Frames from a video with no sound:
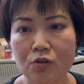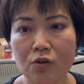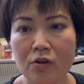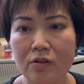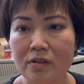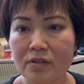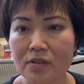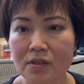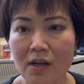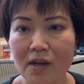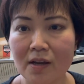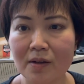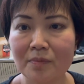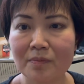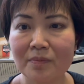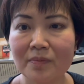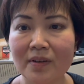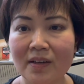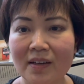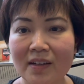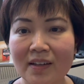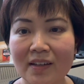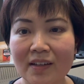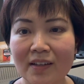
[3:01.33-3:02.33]
all the time.
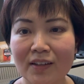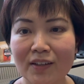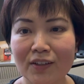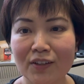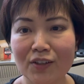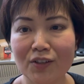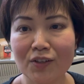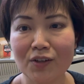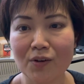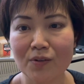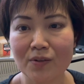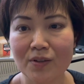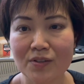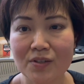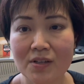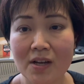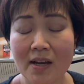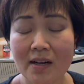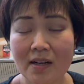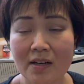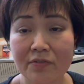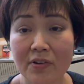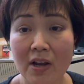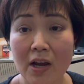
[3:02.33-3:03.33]
That's
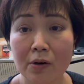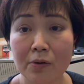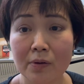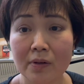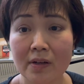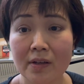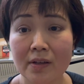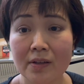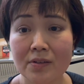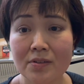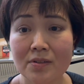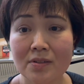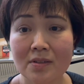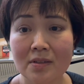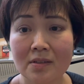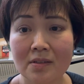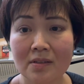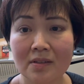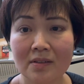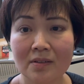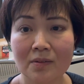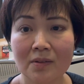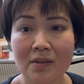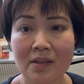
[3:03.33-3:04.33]
kind of how it is
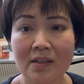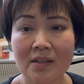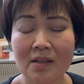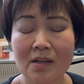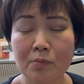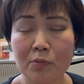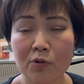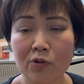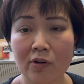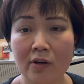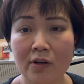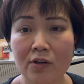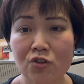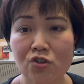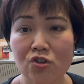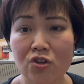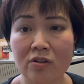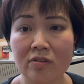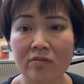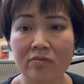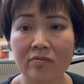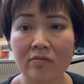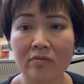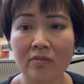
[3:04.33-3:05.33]
in
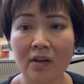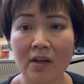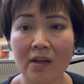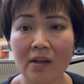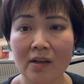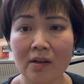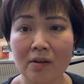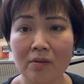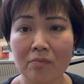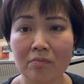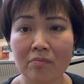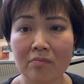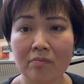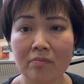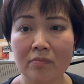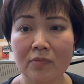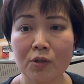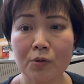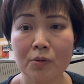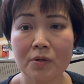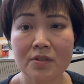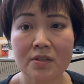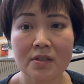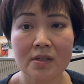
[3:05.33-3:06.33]
immigration.
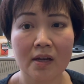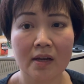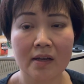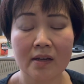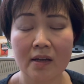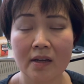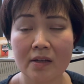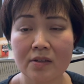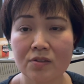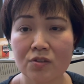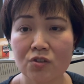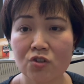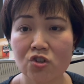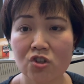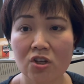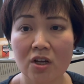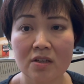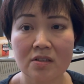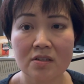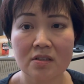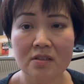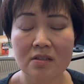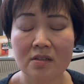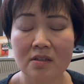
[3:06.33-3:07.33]
USCIS
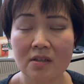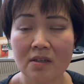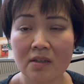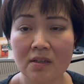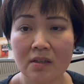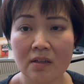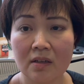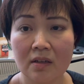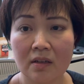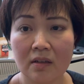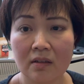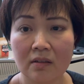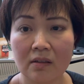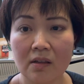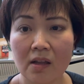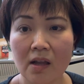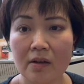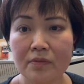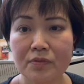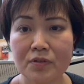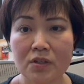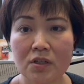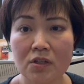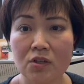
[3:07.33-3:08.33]
just
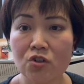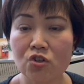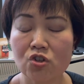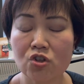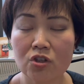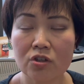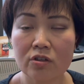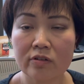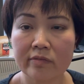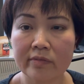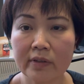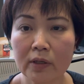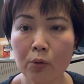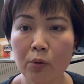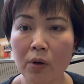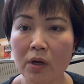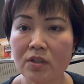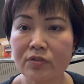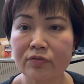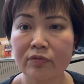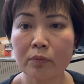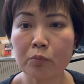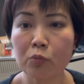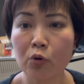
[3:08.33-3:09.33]
loves to issue
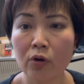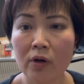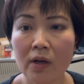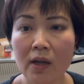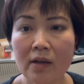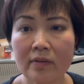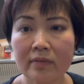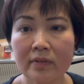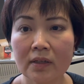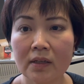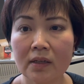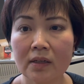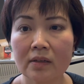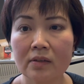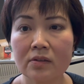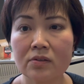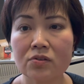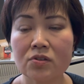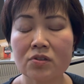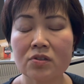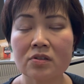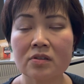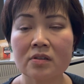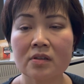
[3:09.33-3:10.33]
requests for more
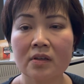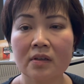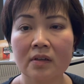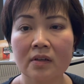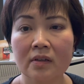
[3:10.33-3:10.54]
evidence.